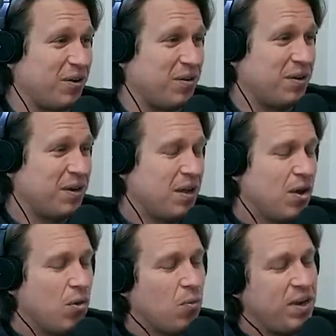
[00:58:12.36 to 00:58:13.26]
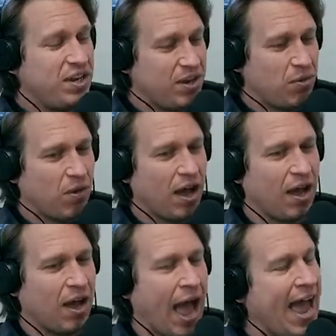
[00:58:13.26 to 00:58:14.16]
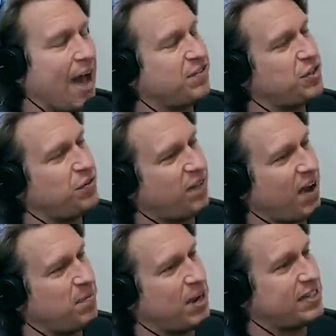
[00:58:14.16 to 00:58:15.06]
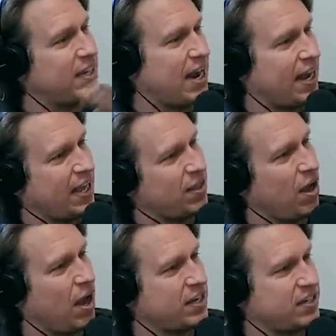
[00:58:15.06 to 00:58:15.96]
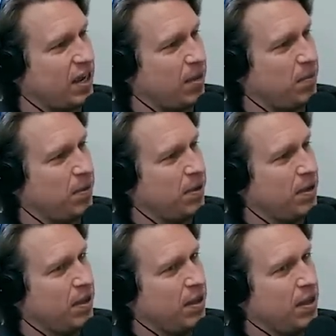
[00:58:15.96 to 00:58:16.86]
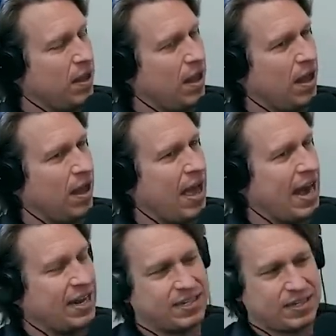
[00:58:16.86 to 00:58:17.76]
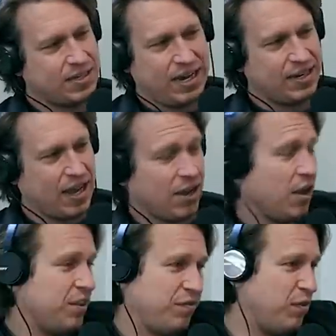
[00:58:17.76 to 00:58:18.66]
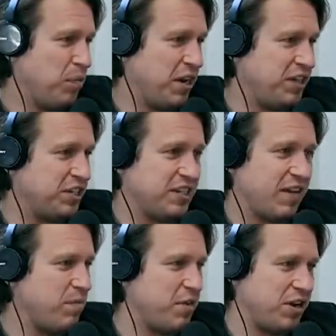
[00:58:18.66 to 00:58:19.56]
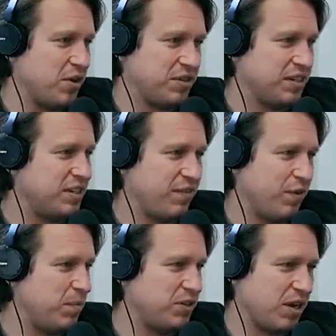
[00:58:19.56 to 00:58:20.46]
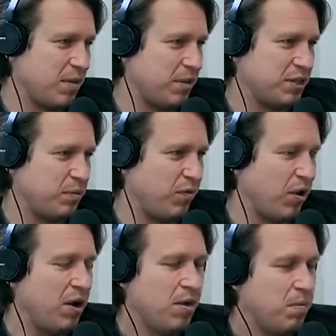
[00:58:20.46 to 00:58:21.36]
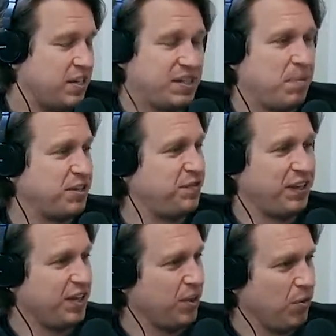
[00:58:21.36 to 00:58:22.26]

Yeah. When you, I have to do 5 minutes, and then I get in the hot tub. Yeah. And I call it the full body jizz. Everybody knows this. They've heard me talk about this before. Yeah, yeah. But it's the best feeling in the